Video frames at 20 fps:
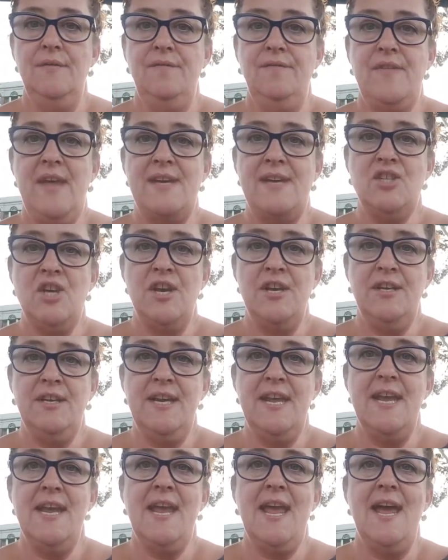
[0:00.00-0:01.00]
don't
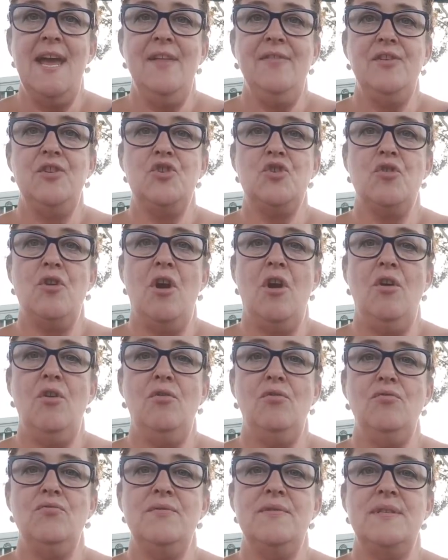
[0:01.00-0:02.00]
kick out the
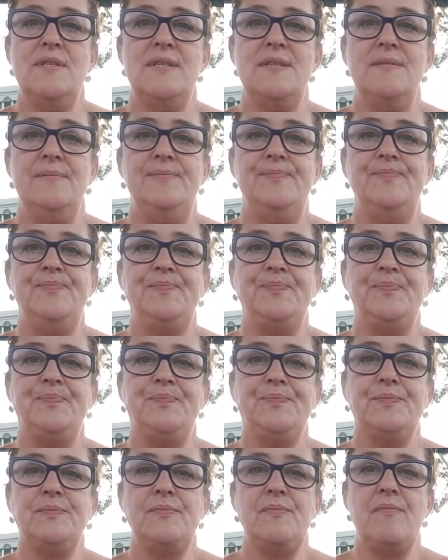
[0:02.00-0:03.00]
trolls.
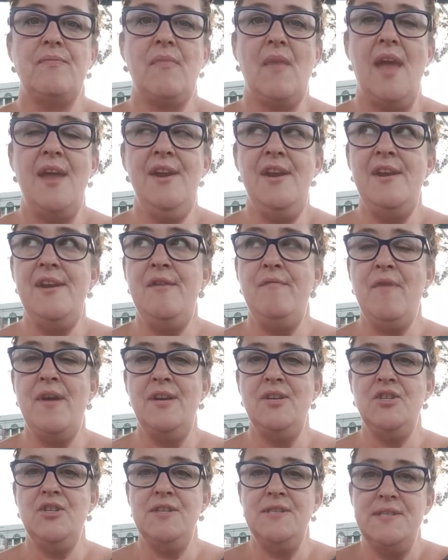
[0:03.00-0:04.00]
And any
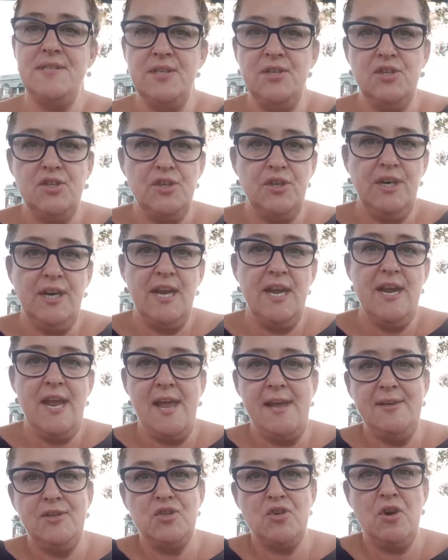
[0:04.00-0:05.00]
wrenches that do kick
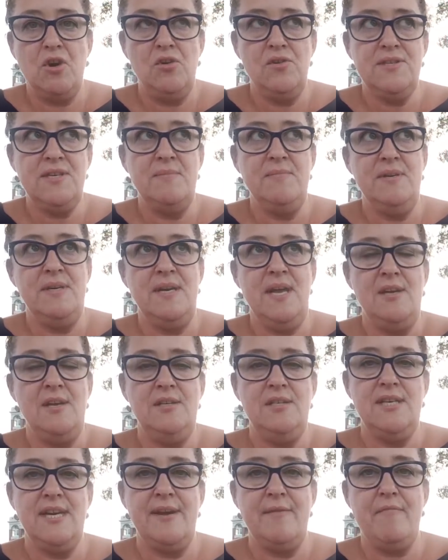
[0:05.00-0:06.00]
out trolls, I'm going to
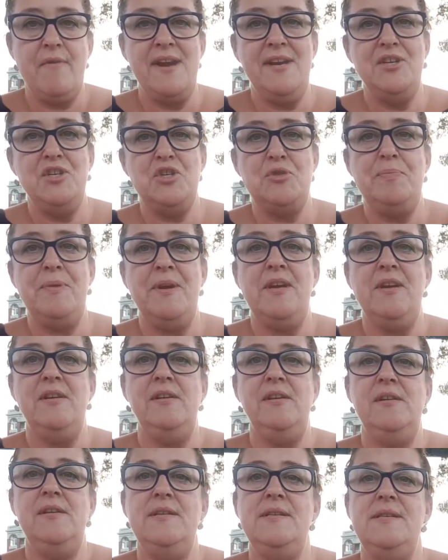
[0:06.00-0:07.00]
de-wrench,
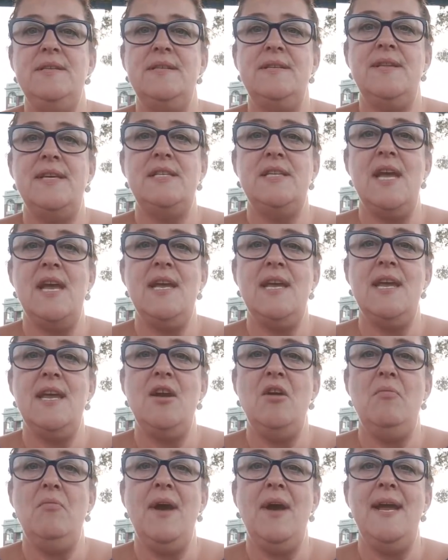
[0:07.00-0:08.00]
because they're taking
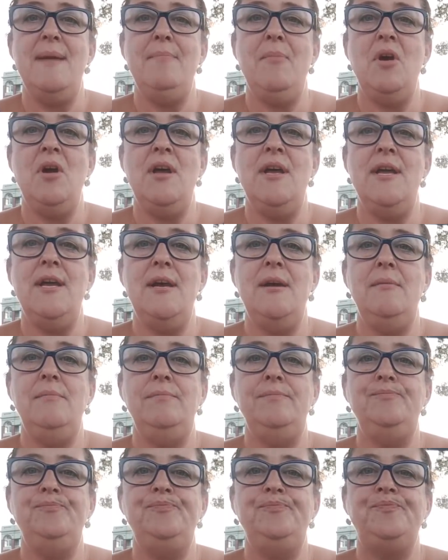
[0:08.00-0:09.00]
away
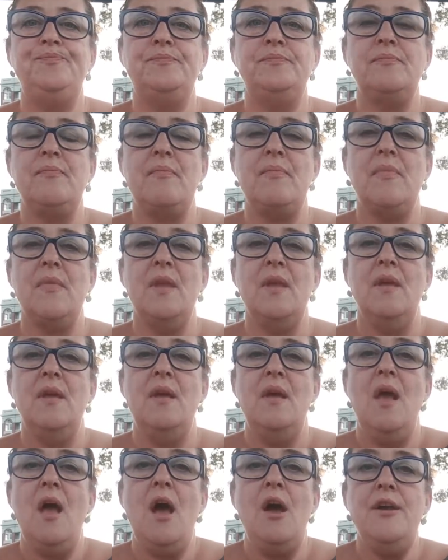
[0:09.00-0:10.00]
my...
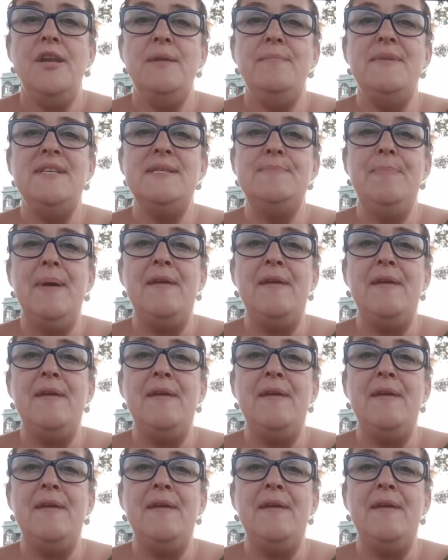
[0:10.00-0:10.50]
Oh, you missed